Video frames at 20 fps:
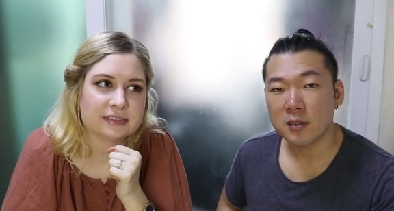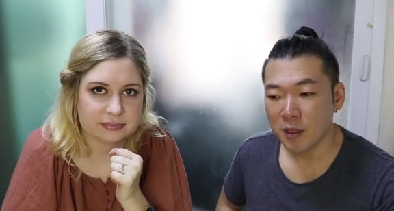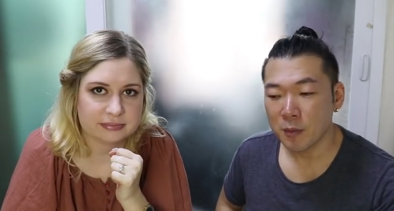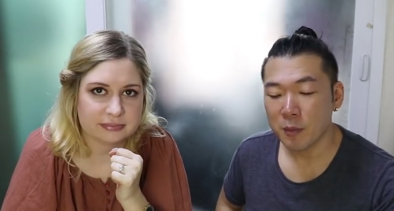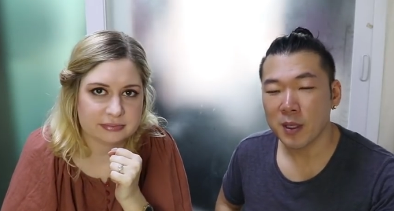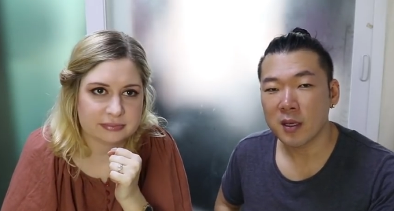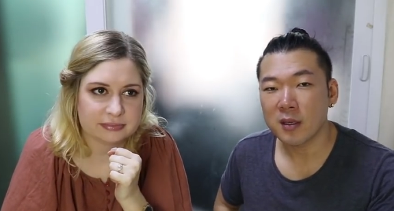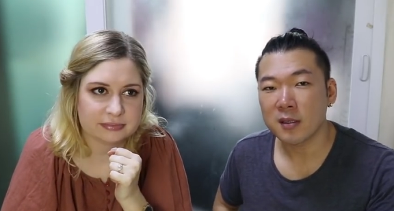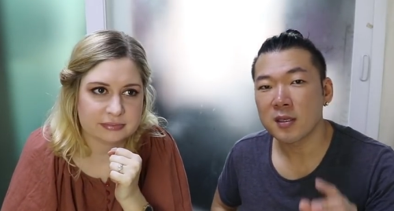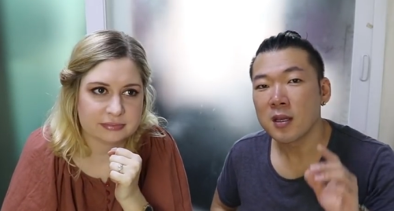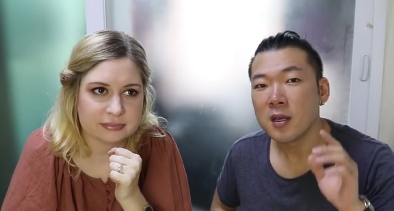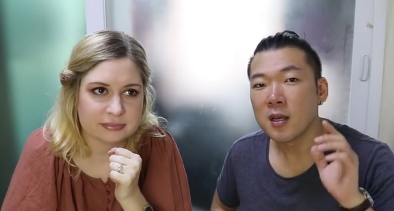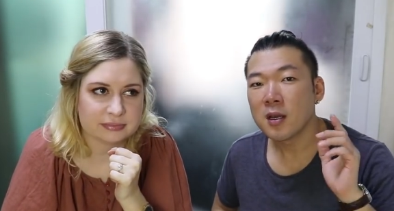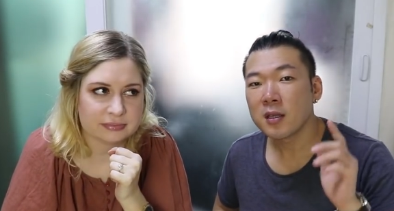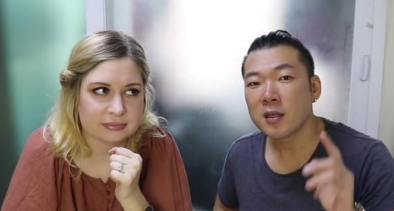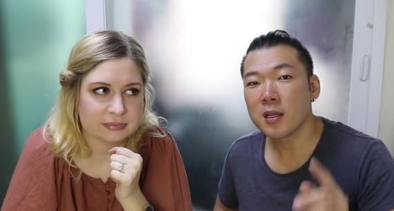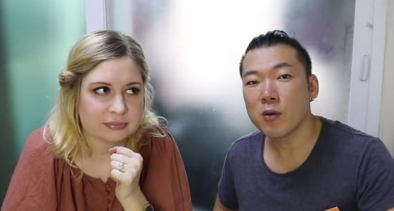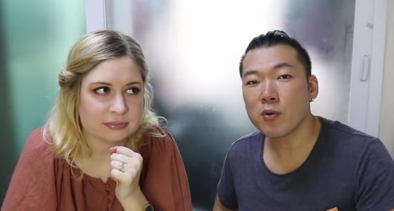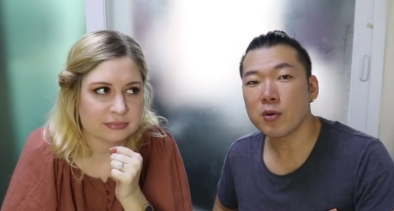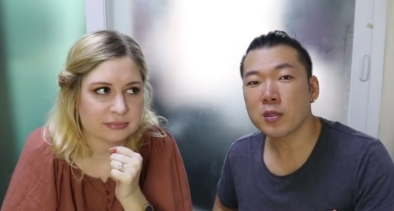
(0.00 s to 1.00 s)
Speaker 1: Because
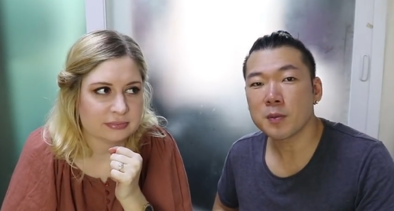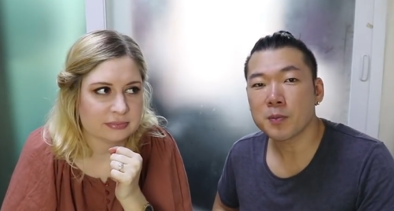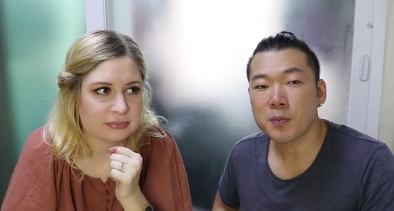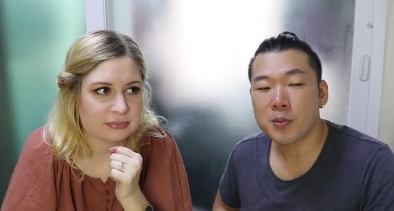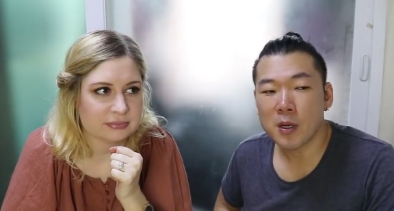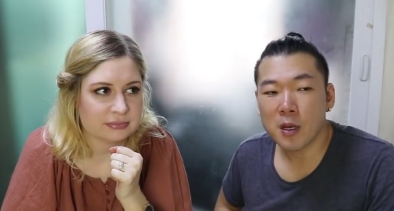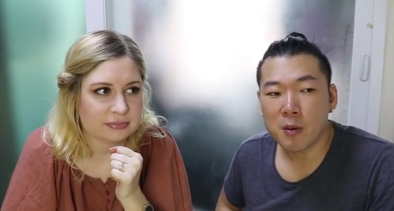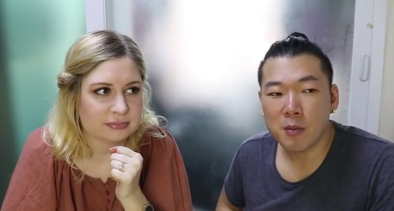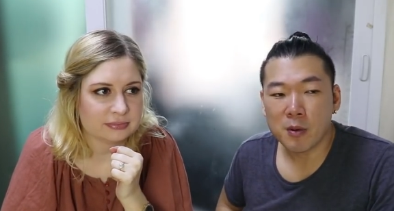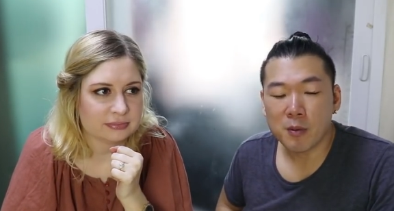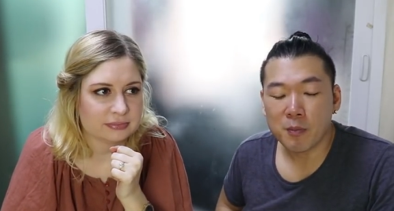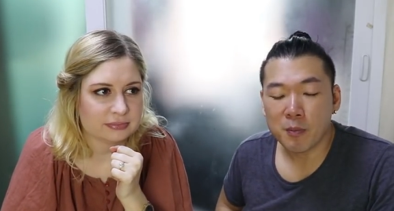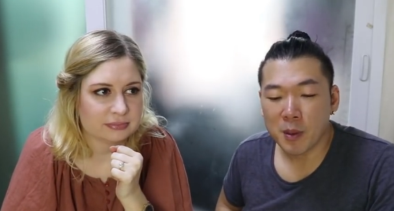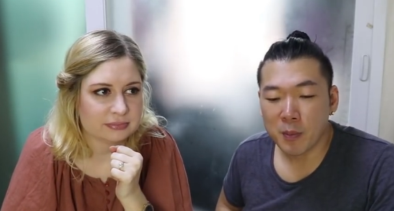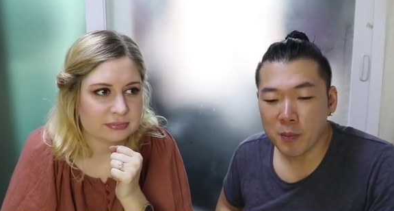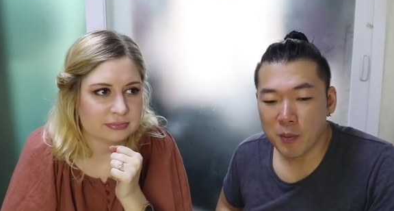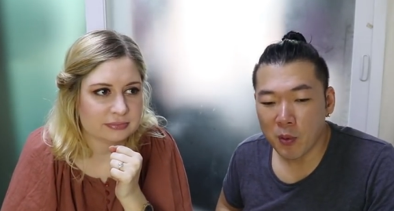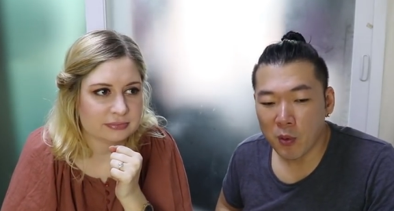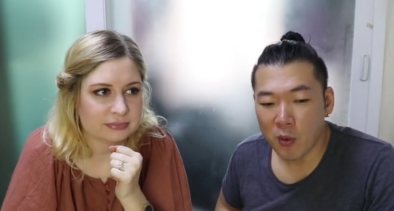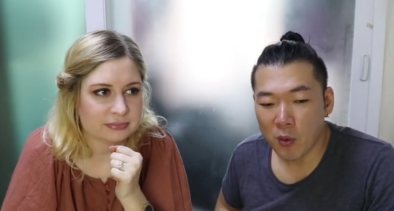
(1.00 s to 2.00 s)
there was a problem
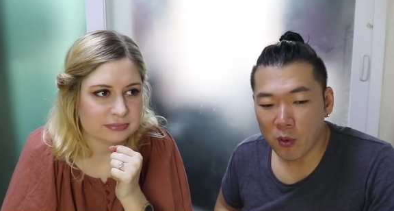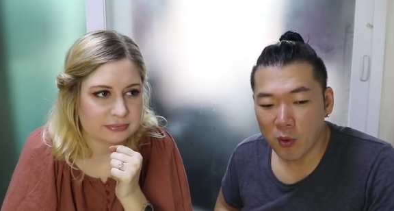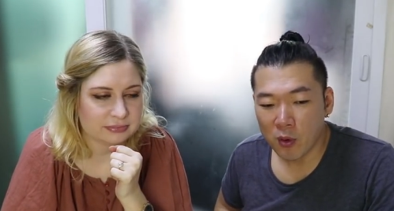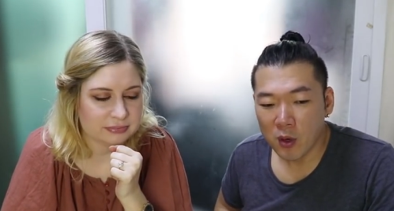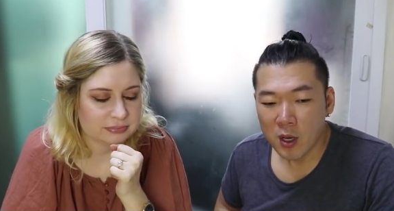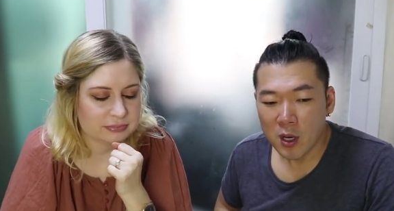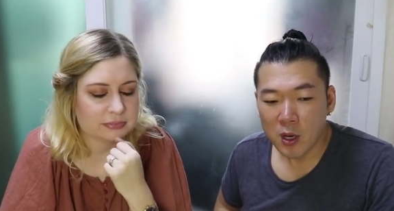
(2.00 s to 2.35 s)
before,